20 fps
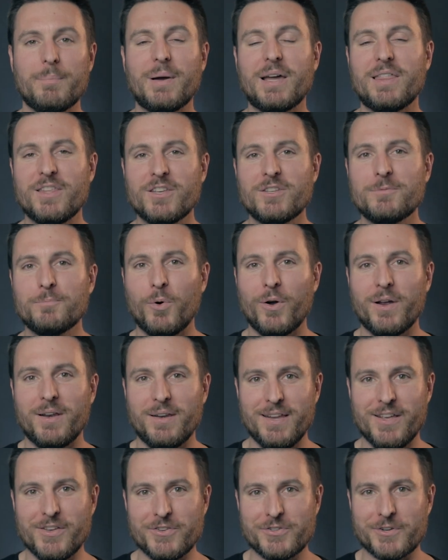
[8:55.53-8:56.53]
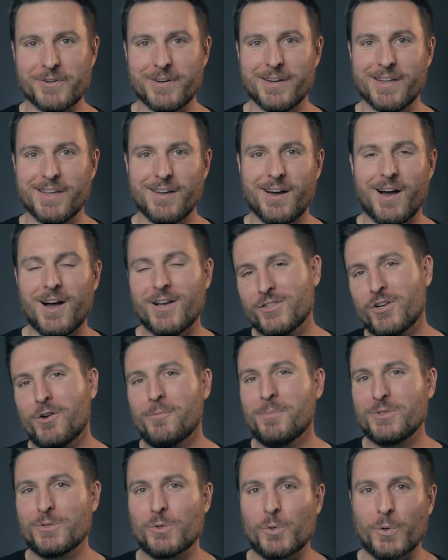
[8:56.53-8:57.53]
By this point in history, Oscar
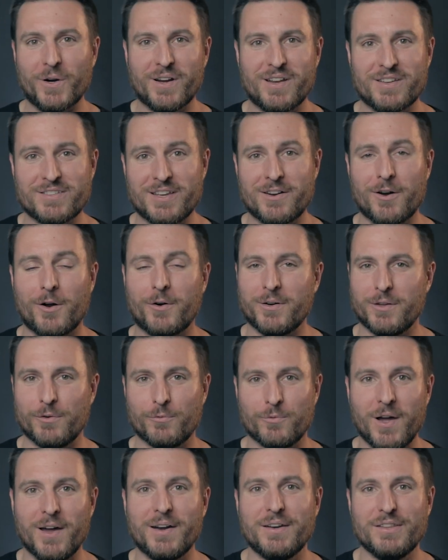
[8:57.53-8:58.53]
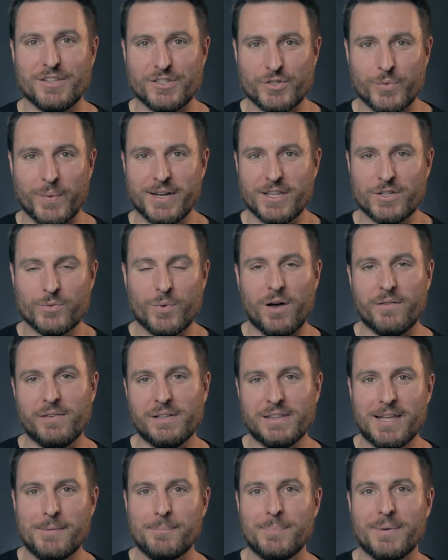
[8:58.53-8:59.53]
Pistorius had already run in the 2012
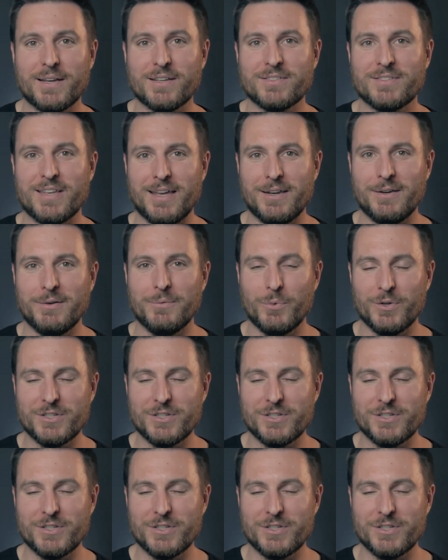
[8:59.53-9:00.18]
Olympics and